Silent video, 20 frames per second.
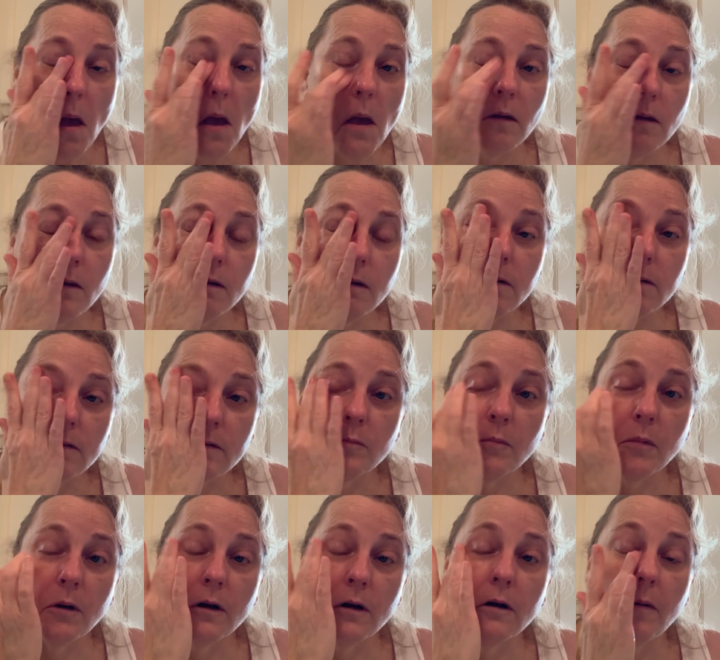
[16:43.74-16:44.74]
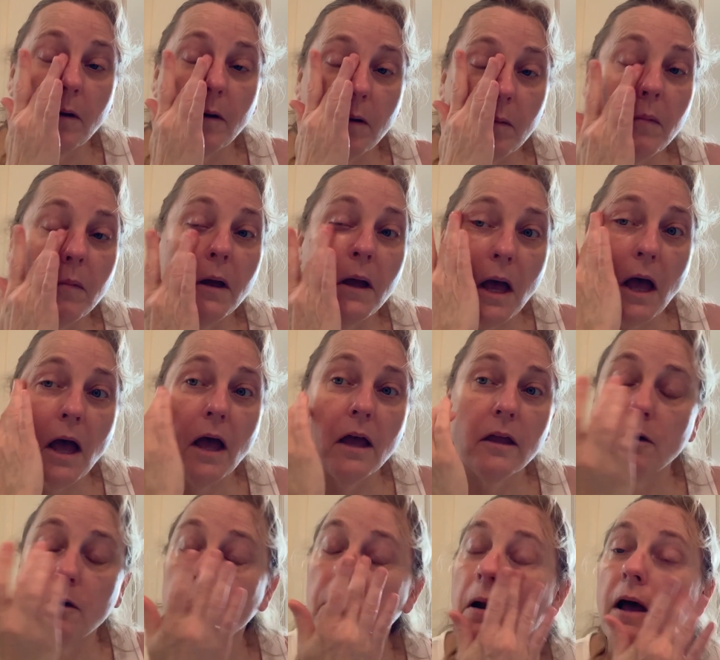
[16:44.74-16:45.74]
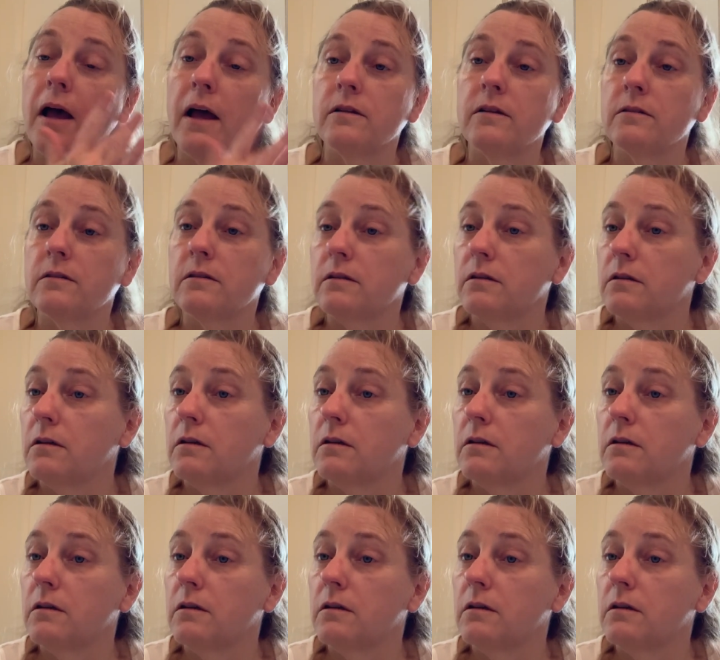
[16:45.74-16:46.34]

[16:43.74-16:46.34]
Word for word: You just put it around my, your eyes.